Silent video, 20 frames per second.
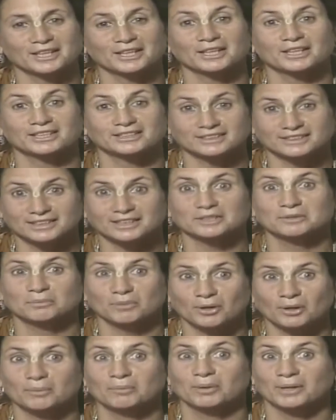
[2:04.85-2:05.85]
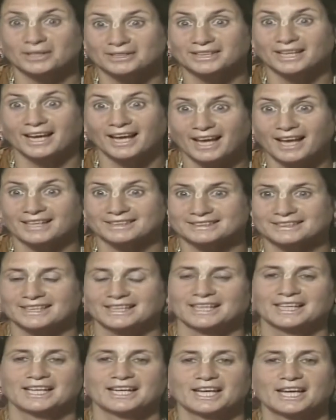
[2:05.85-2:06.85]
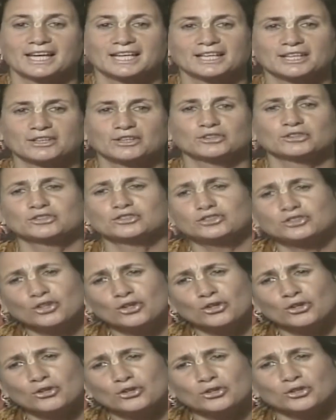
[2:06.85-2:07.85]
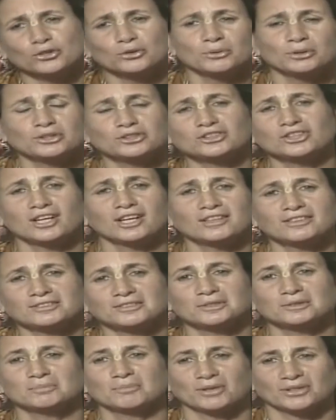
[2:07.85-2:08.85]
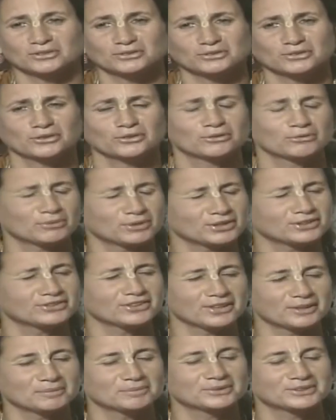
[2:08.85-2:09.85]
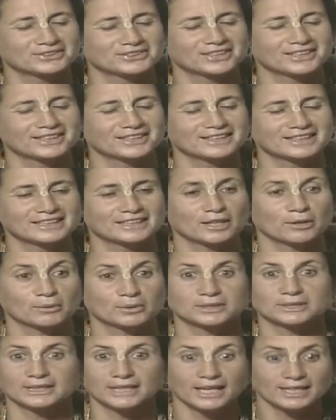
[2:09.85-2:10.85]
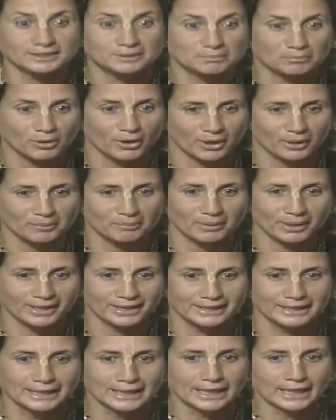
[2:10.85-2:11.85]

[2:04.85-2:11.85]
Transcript: And I said, Yes, Prabhupada, yes. And he goes, So you will chant this mantra three times a day? And I went, Yes, Prabhupada.